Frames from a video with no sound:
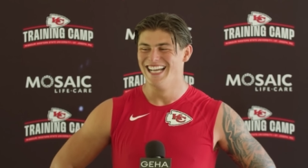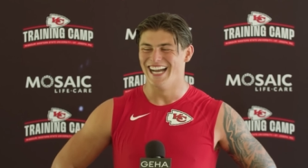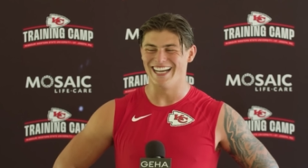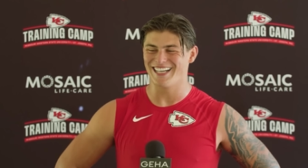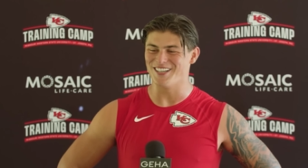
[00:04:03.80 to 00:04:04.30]

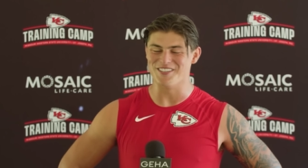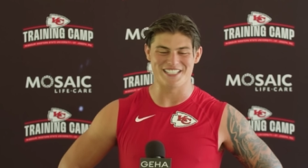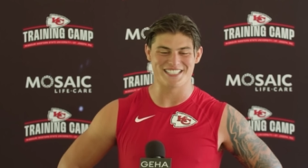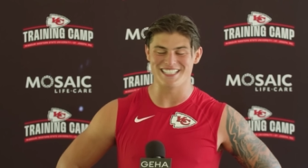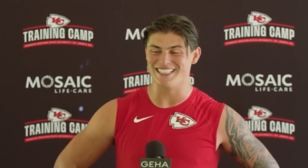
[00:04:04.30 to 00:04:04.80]
I can't
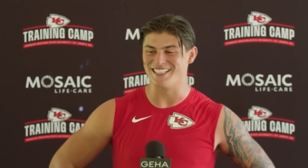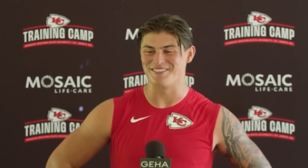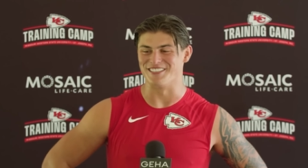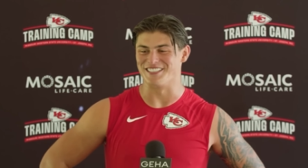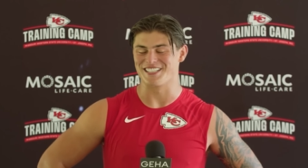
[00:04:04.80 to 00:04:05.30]
wait to see the
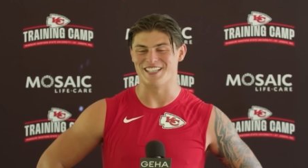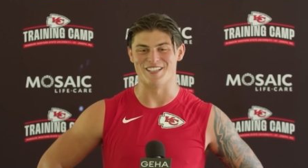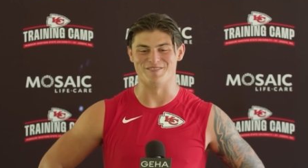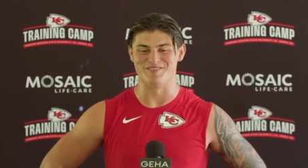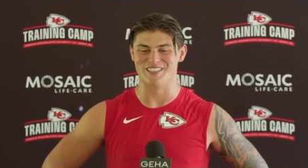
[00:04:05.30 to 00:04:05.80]
difference.
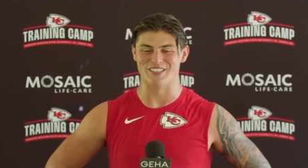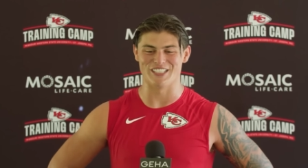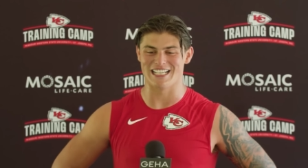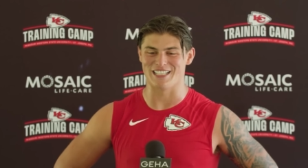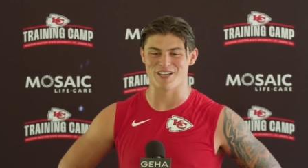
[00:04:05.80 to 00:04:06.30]
Um, you know, I
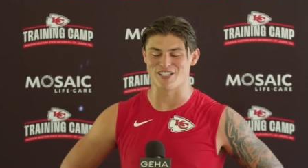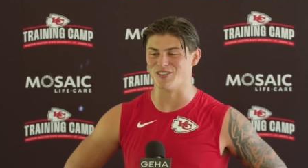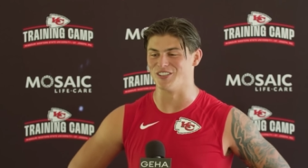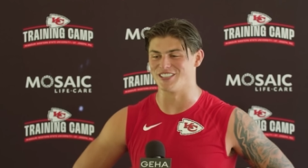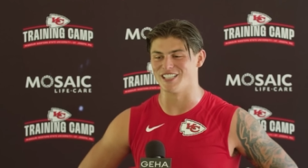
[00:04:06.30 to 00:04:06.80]
get that
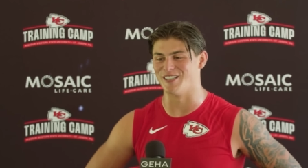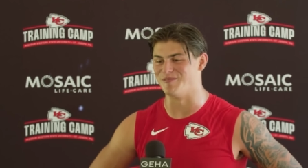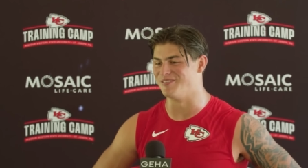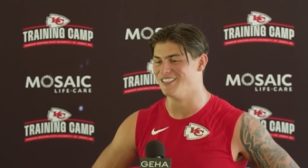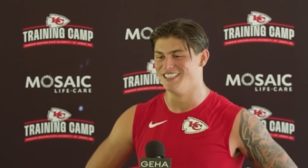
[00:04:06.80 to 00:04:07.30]
question all the
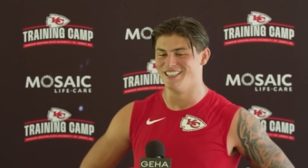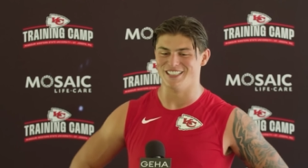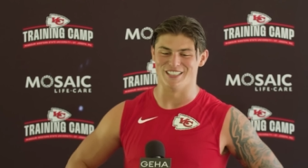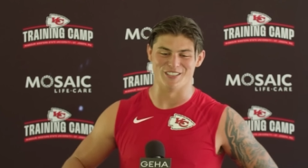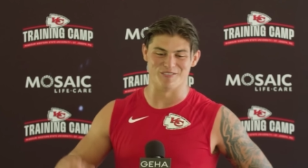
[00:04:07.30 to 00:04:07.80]
time
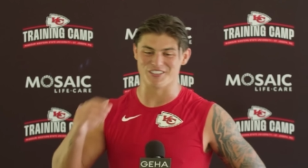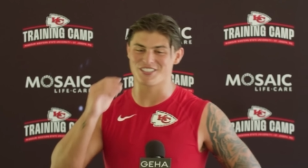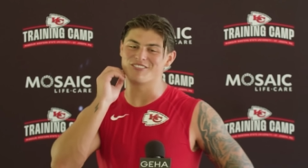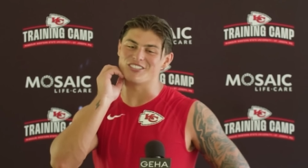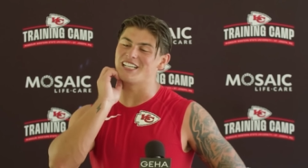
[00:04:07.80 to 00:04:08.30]
you know,
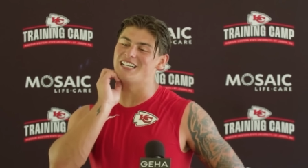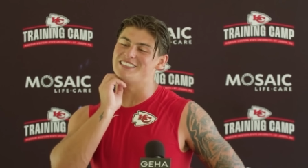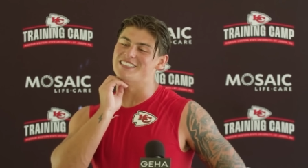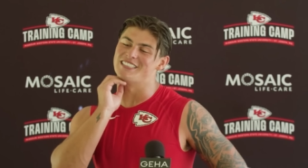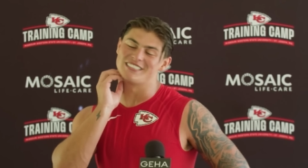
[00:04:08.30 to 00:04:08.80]
what's what's
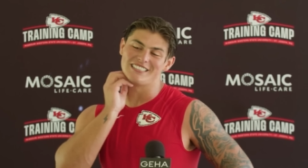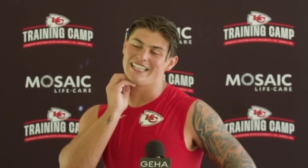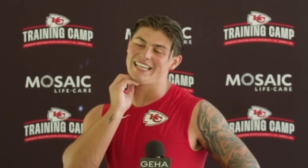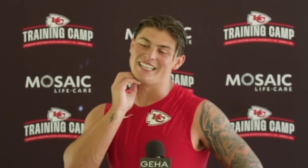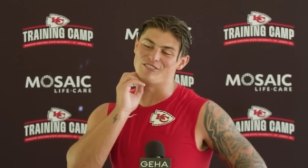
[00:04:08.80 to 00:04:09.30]
harder
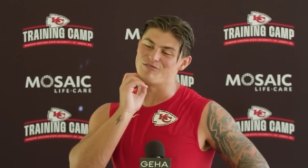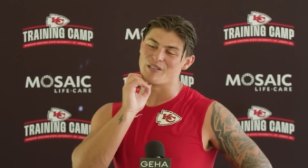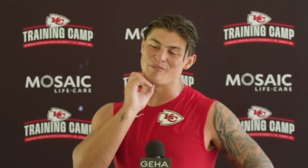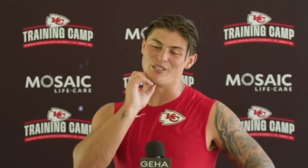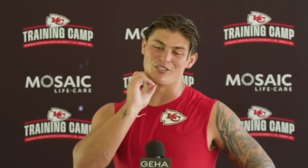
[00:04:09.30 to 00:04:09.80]
hitting
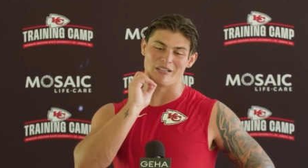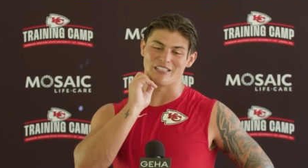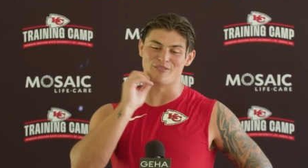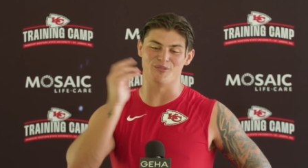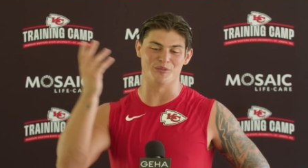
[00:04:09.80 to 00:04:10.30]
rugby or
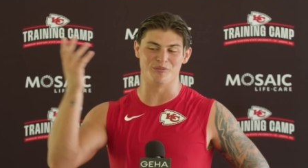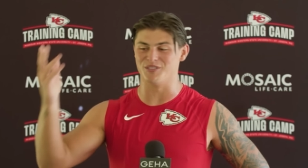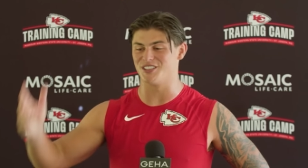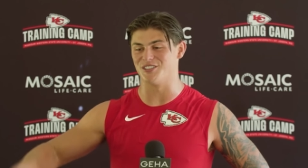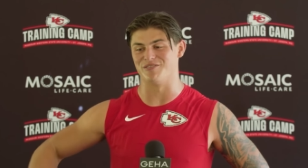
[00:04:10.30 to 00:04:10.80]
American football, but
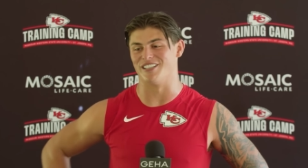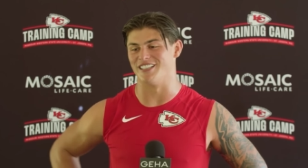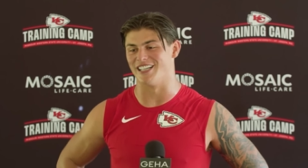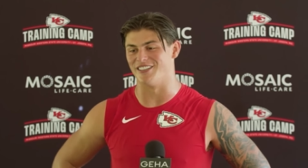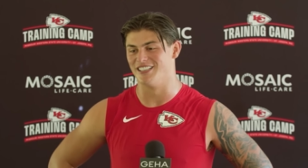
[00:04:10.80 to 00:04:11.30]
we'll soon
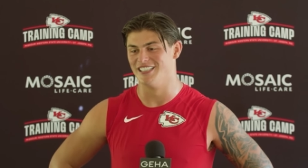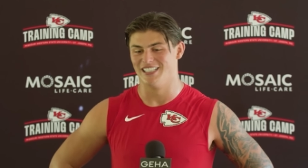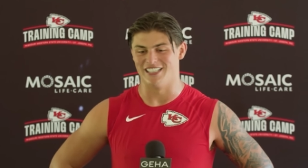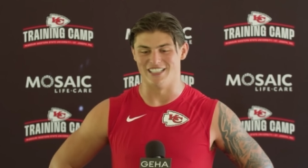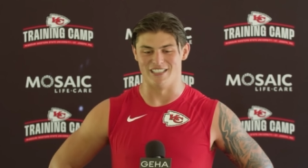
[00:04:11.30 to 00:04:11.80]
find out.
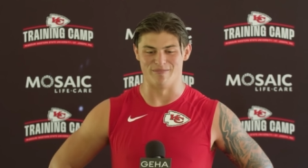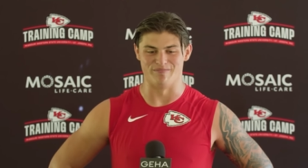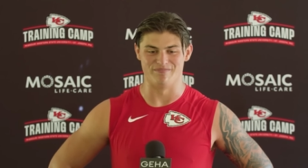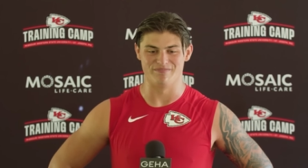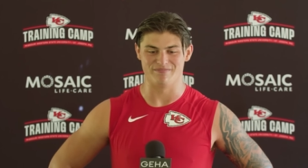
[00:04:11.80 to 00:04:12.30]

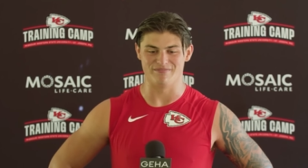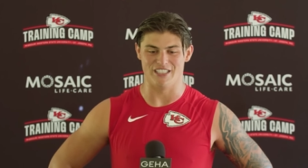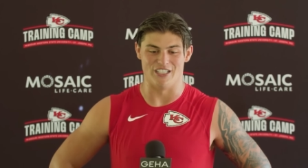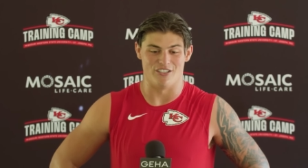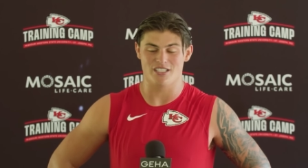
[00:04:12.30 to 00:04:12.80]
Um,
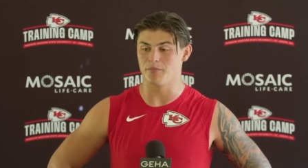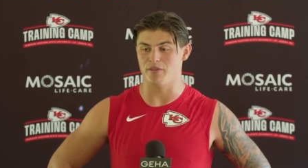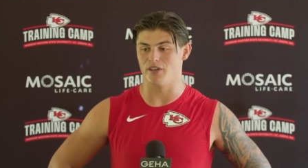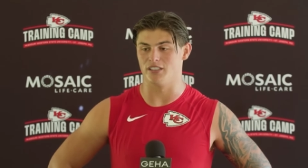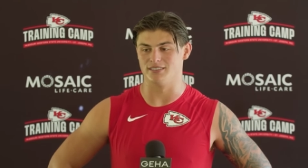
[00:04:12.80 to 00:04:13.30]
you know, it's going to
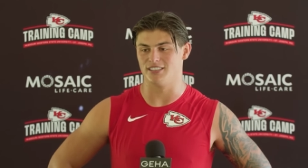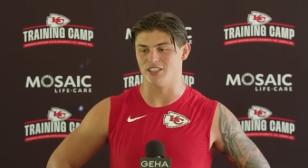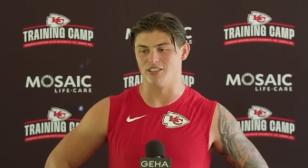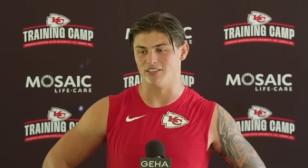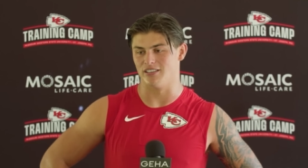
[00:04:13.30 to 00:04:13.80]
be fun. You
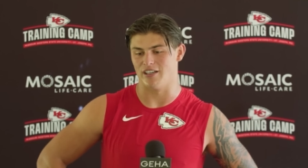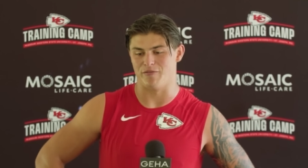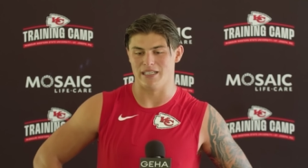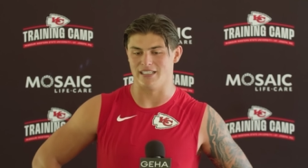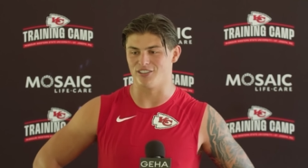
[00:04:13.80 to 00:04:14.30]
know, I've
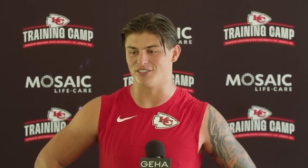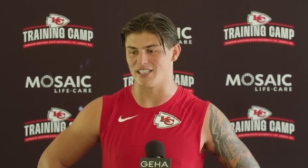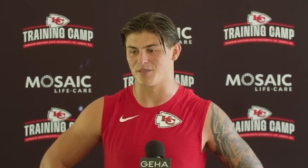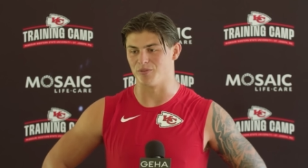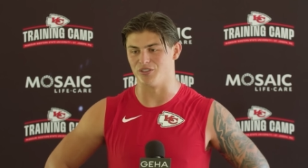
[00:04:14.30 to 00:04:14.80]
played a
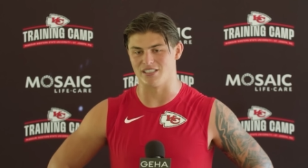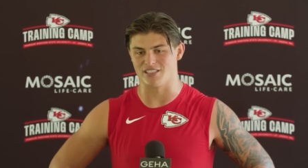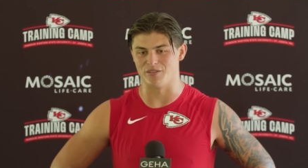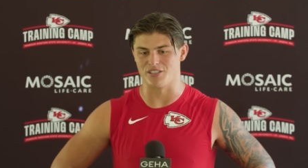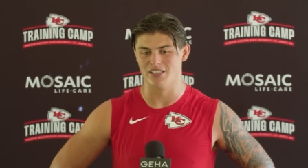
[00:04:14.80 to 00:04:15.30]
contact sport since
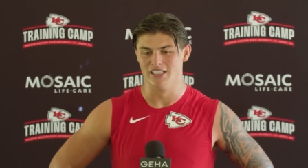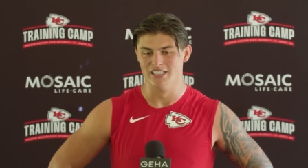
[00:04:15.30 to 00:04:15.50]
I was